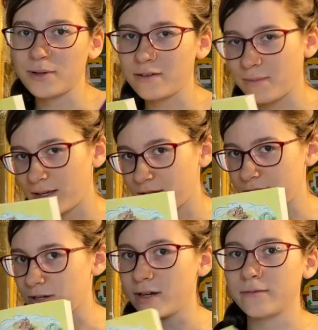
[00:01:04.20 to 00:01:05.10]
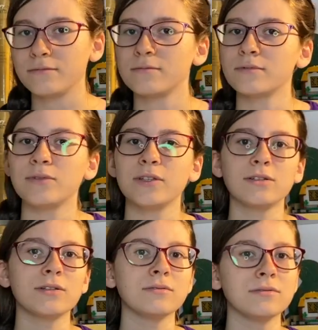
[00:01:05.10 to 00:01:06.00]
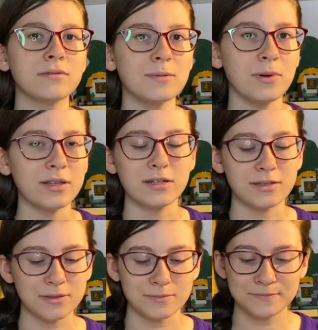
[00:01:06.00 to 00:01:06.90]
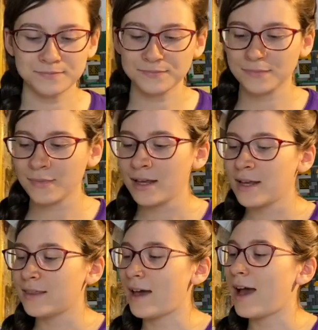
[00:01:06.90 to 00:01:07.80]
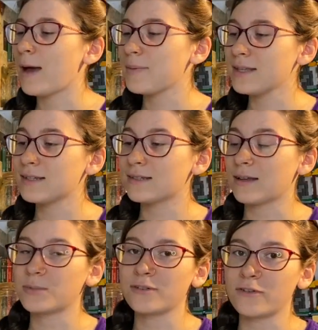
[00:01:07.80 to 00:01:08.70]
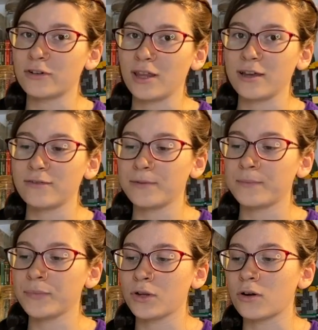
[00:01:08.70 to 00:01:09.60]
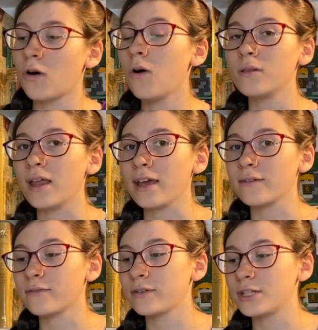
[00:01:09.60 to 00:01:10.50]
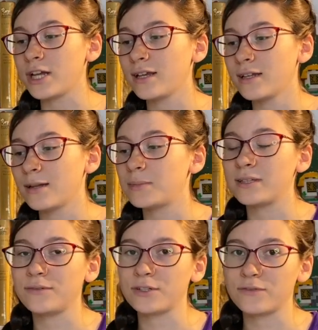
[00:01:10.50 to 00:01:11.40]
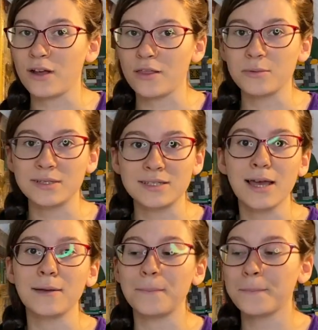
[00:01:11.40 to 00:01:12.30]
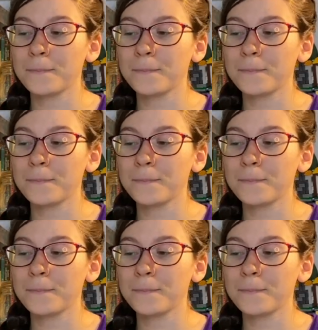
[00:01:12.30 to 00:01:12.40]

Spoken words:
way of making sure I reveal no spoilers. The happiest summer of her life, her whole life, Jane had believed her father was dead.